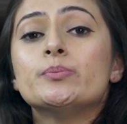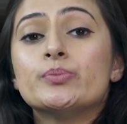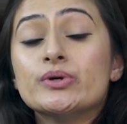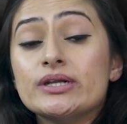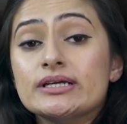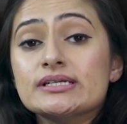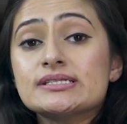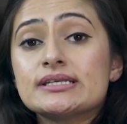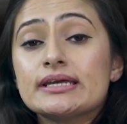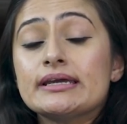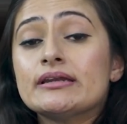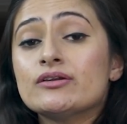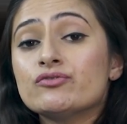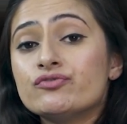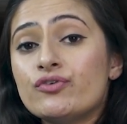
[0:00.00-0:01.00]
Police in
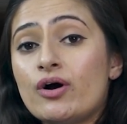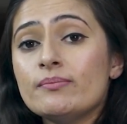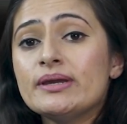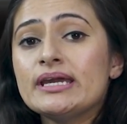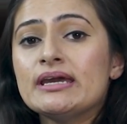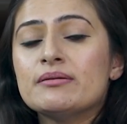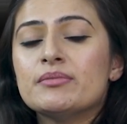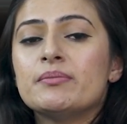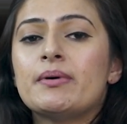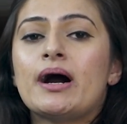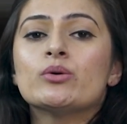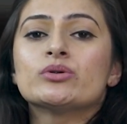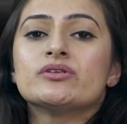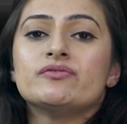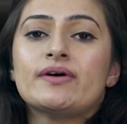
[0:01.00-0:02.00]
informing him
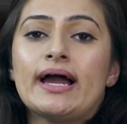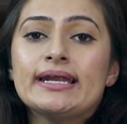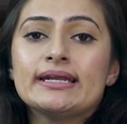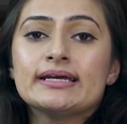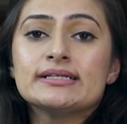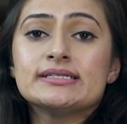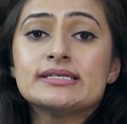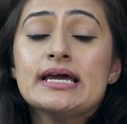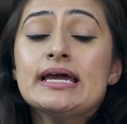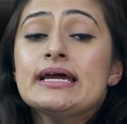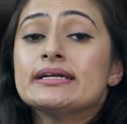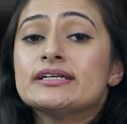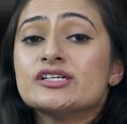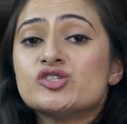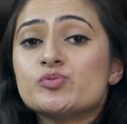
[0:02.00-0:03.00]
about the violence,
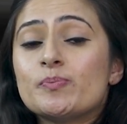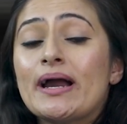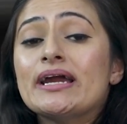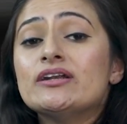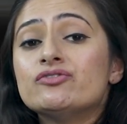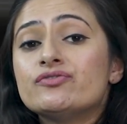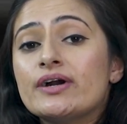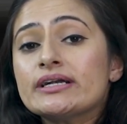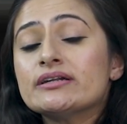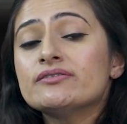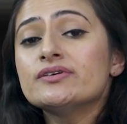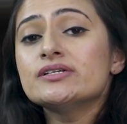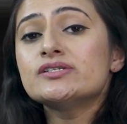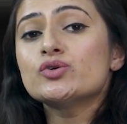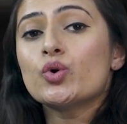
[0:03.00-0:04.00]
despite
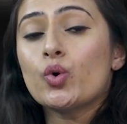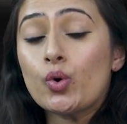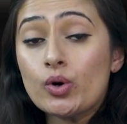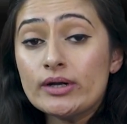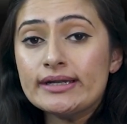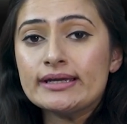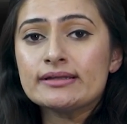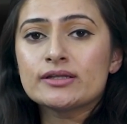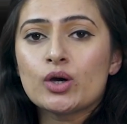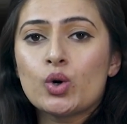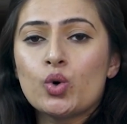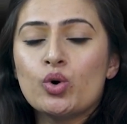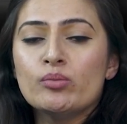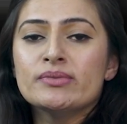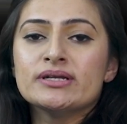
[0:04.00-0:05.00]
Fadnavis holding the
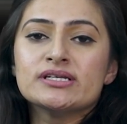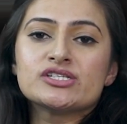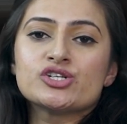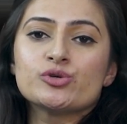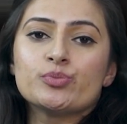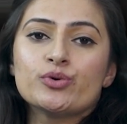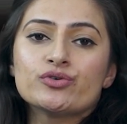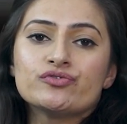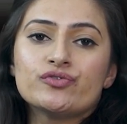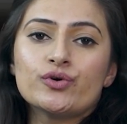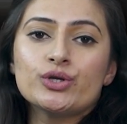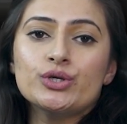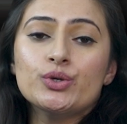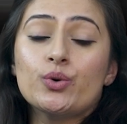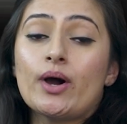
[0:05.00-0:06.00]
Home Minister
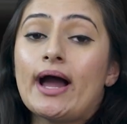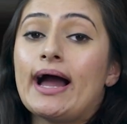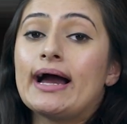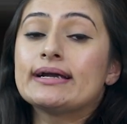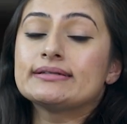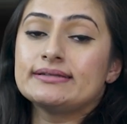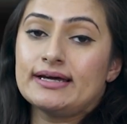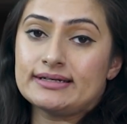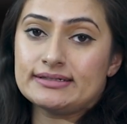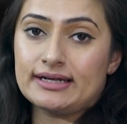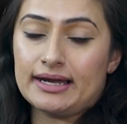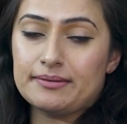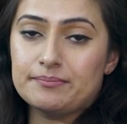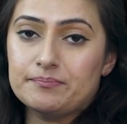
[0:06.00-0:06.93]
portfolio at that time.